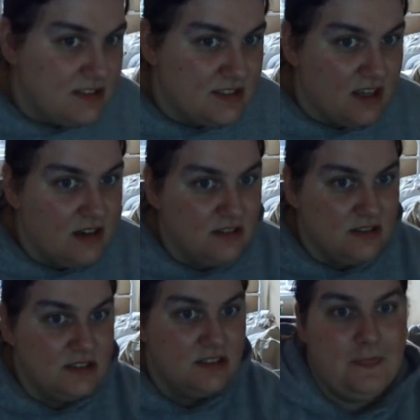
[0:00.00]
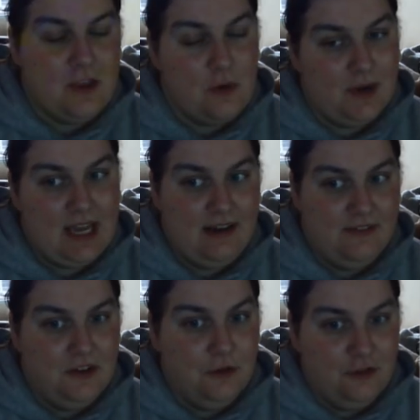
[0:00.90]
so don't really have
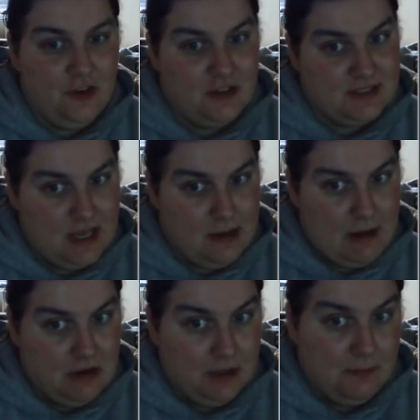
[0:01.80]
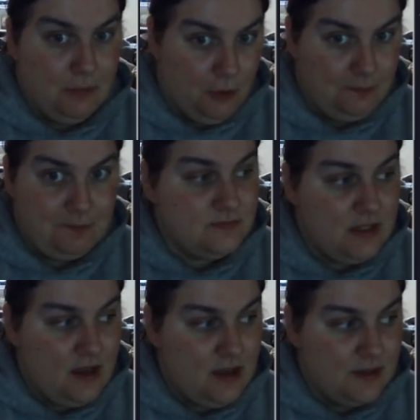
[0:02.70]
an awful lot to say about her, but
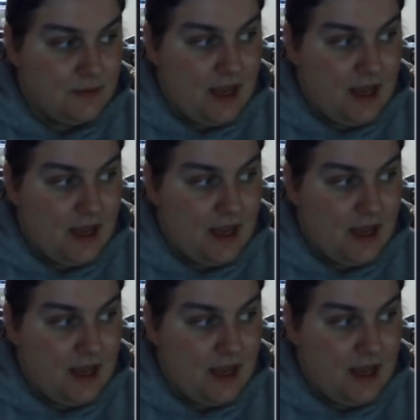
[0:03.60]
yeah,